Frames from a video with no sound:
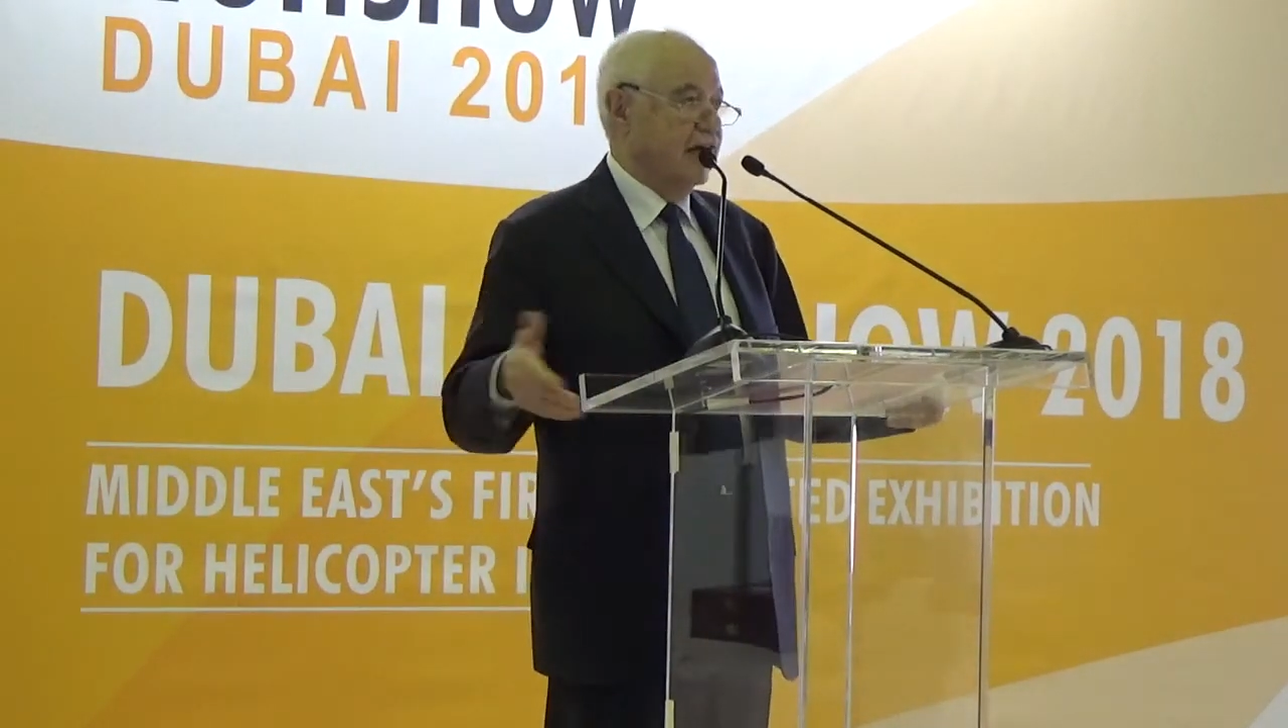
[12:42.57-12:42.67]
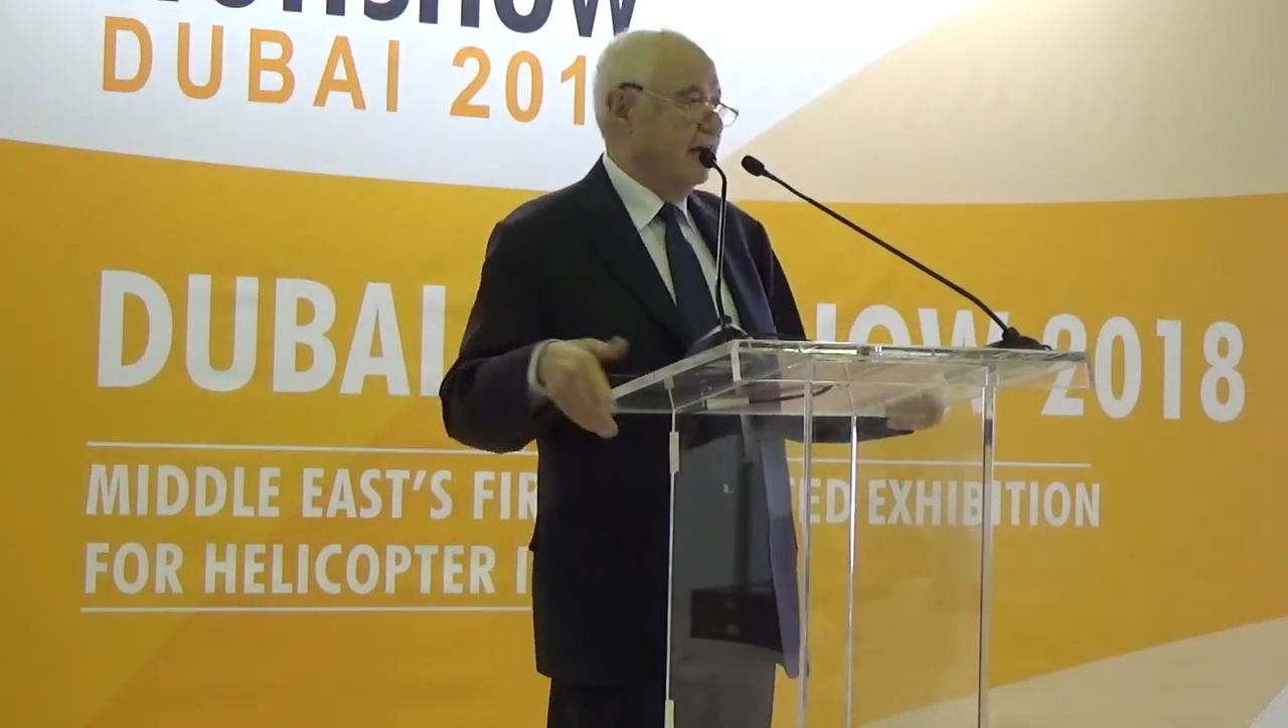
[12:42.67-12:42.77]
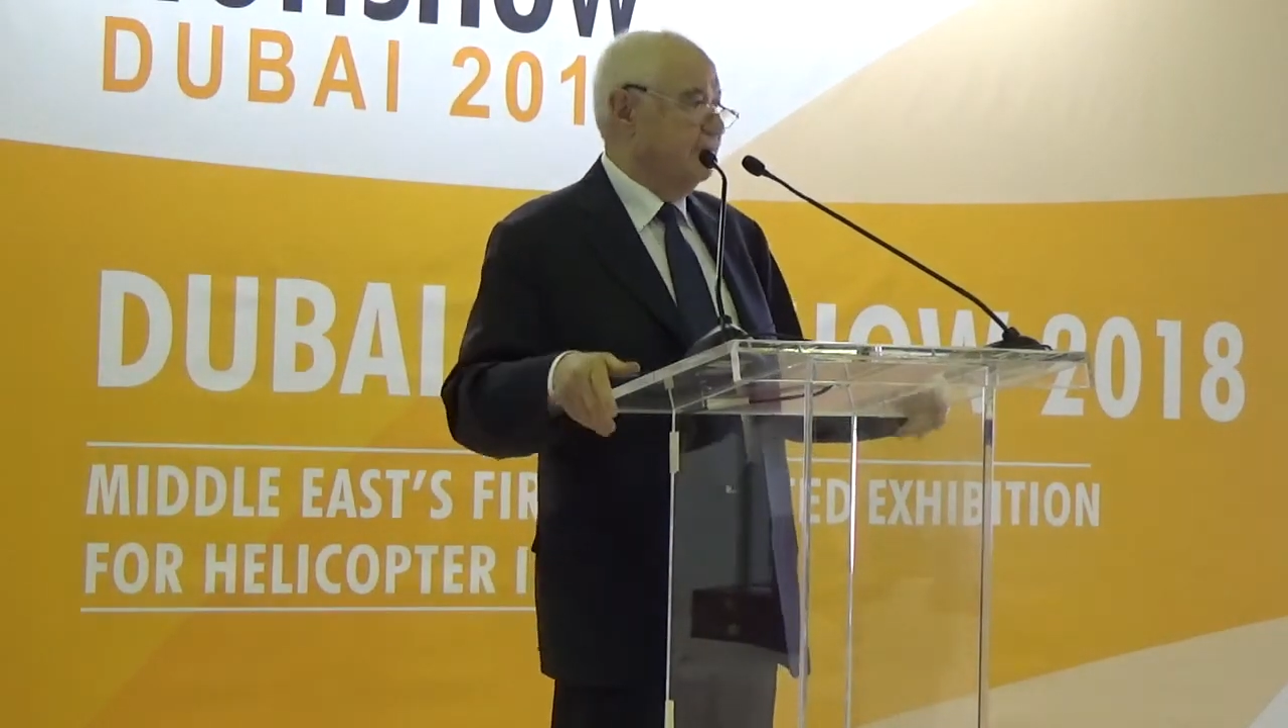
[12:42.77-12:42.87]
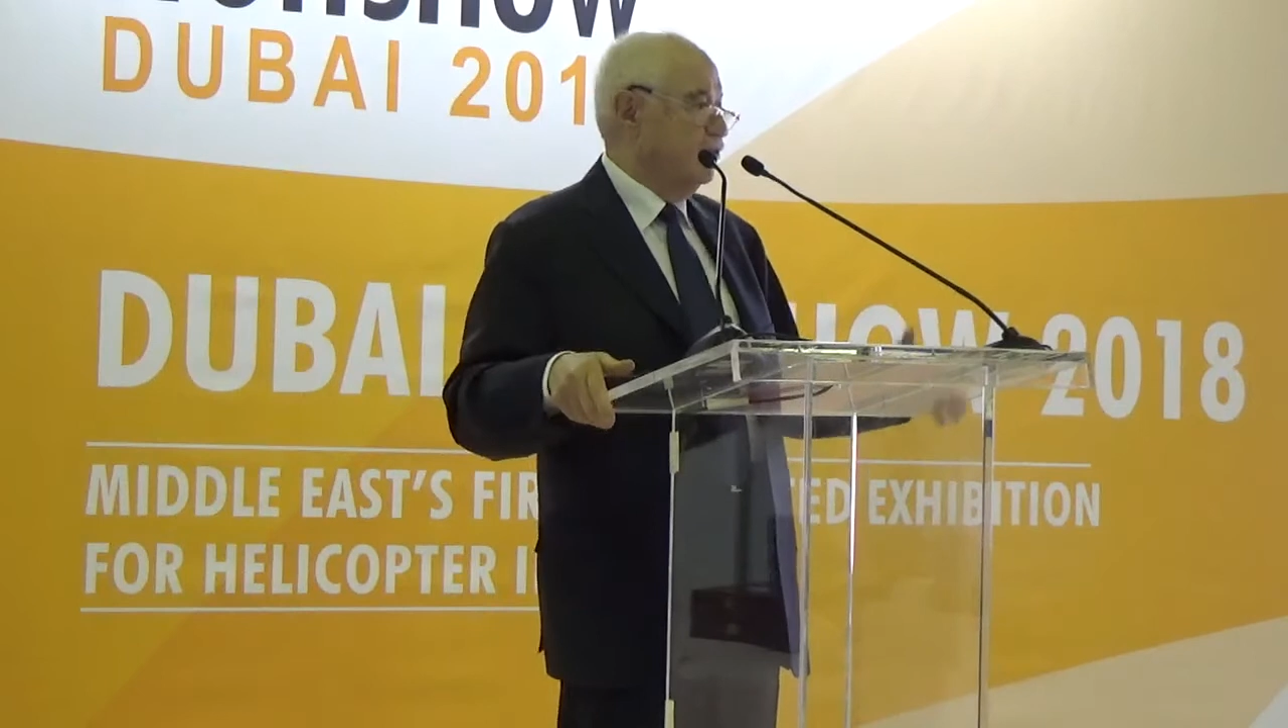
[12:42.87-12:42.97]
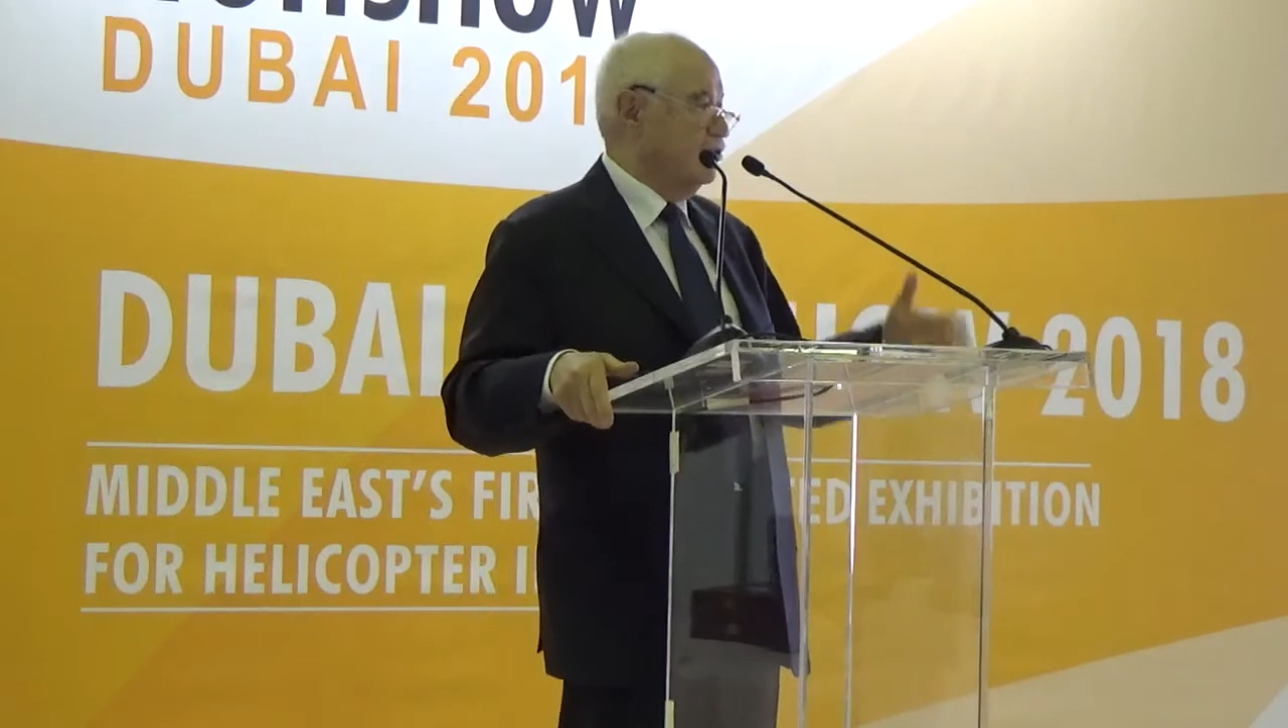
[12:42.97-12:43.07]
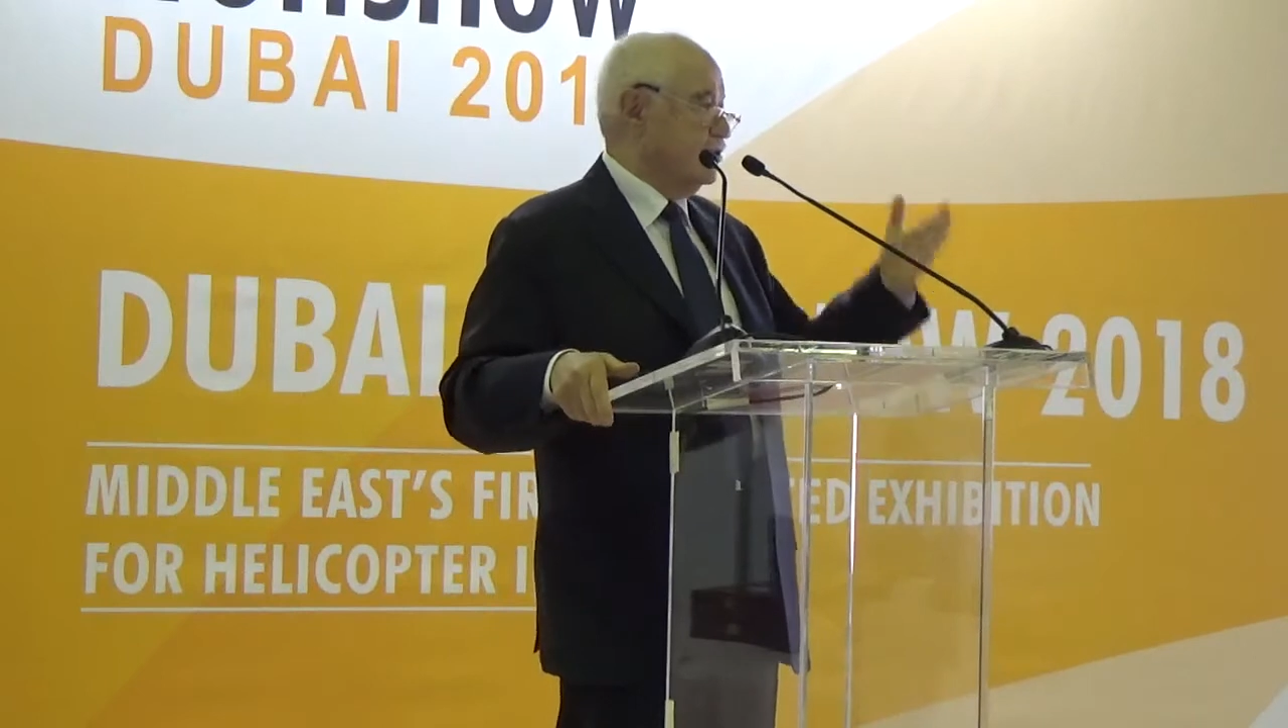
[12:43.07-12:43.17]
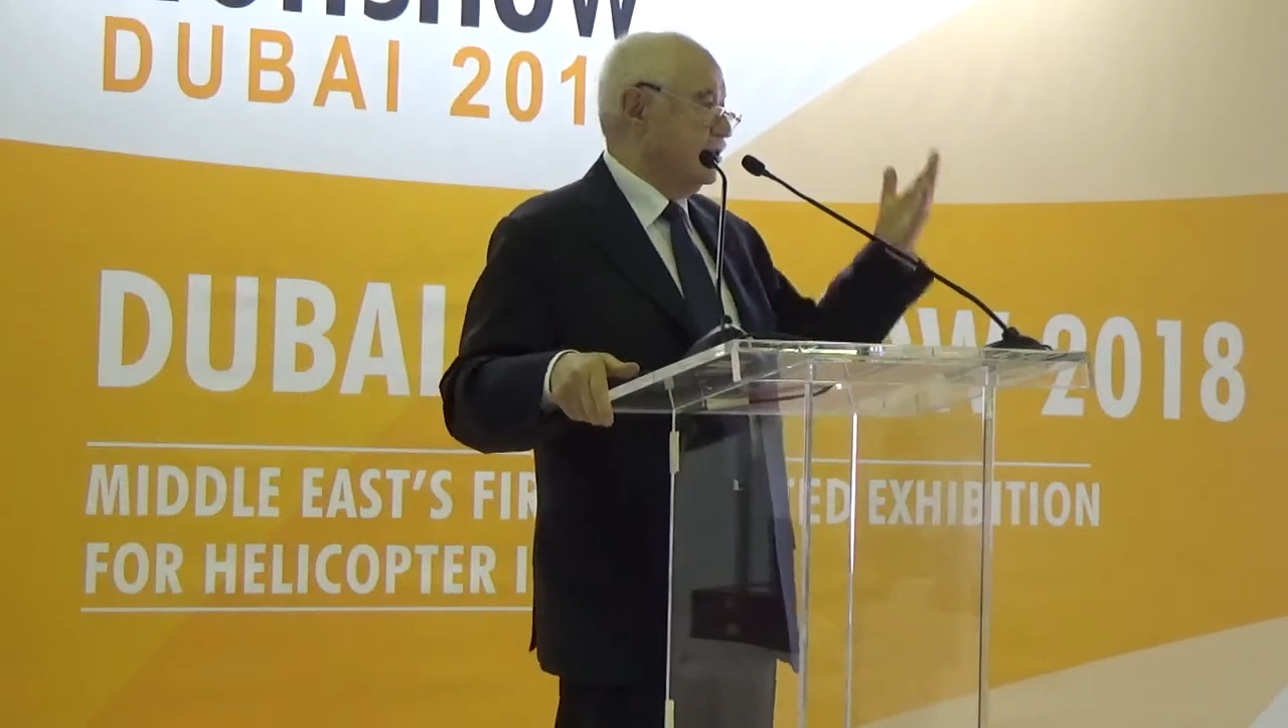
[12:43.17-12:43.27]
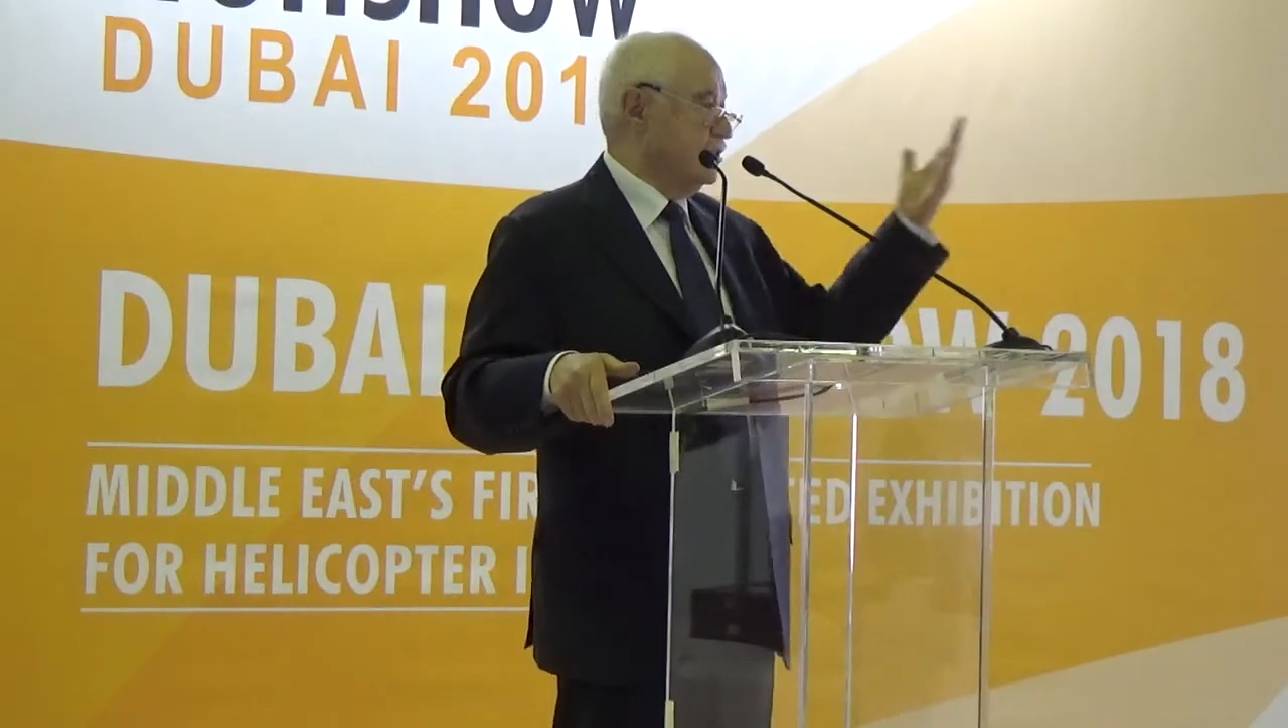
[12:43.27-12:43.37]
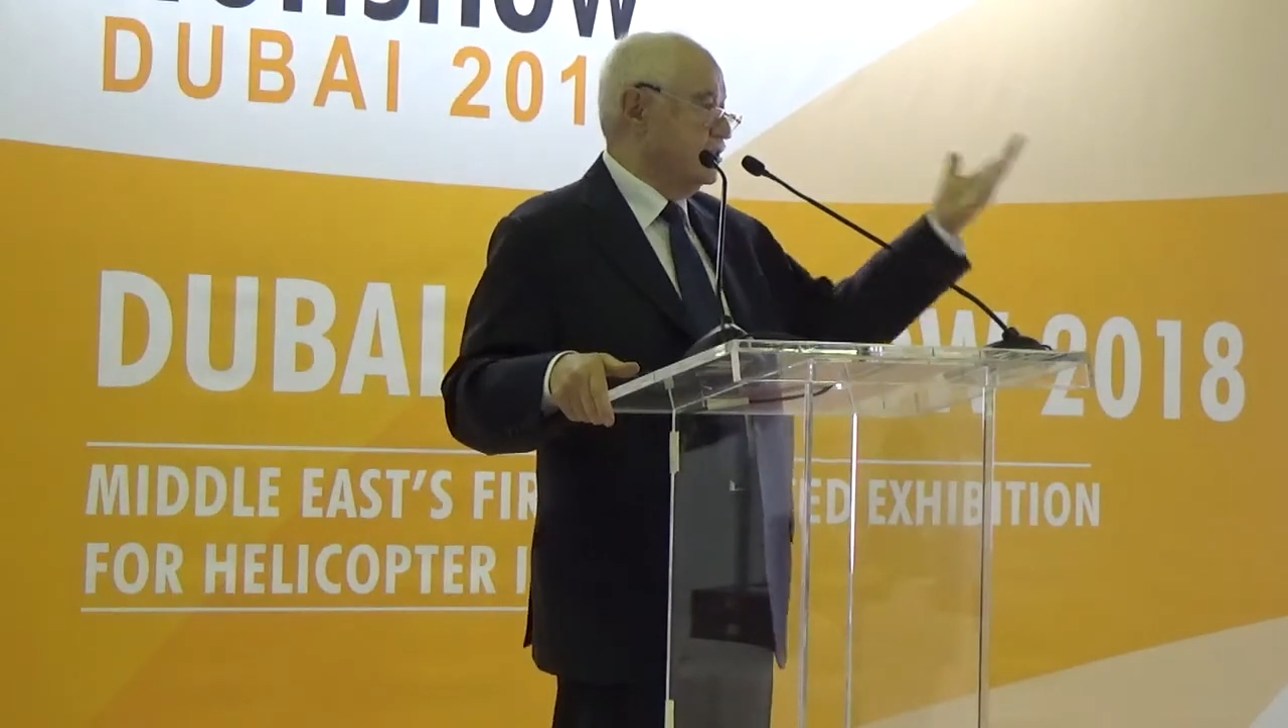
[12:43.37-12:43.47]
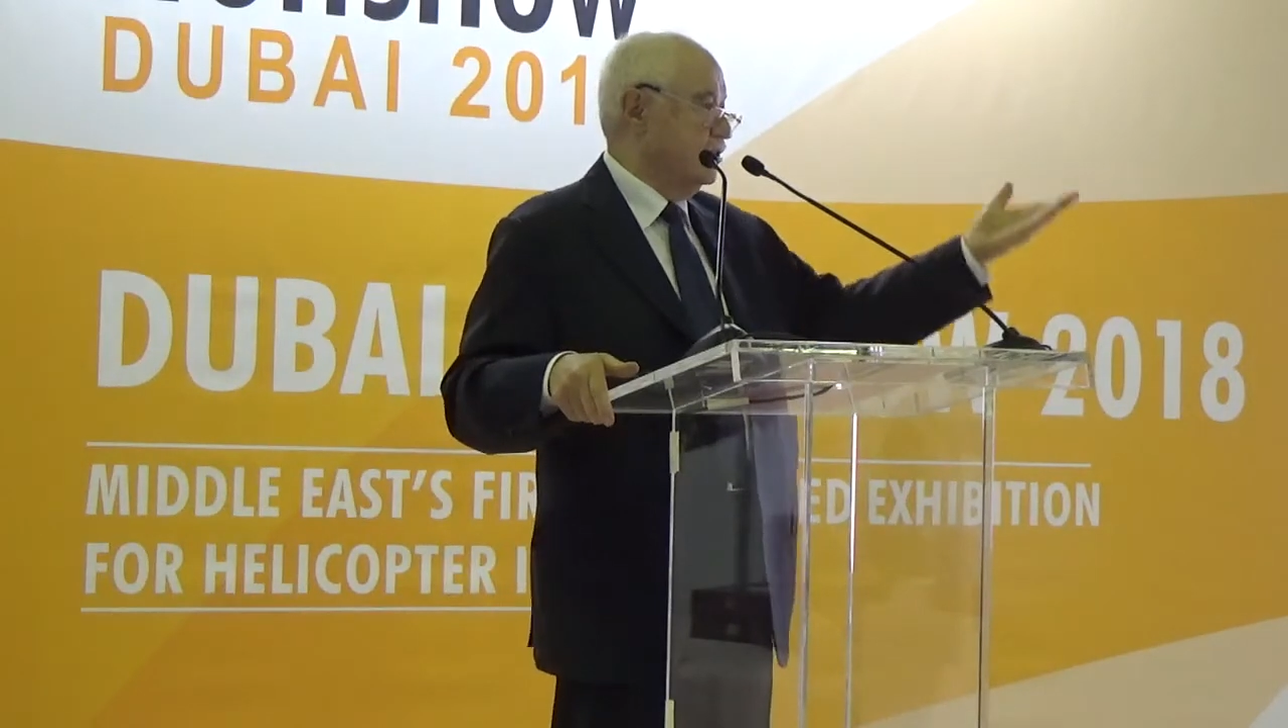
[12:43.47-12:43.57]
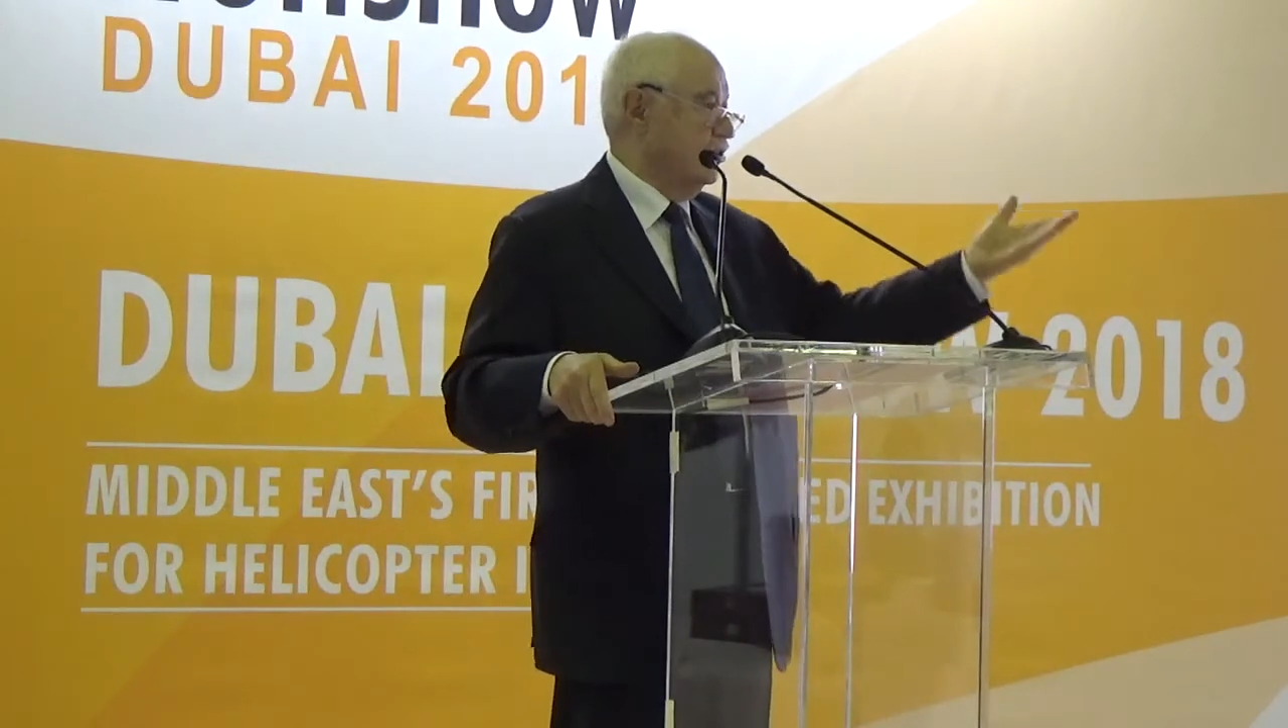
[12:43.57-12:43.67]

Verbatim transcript: armed forces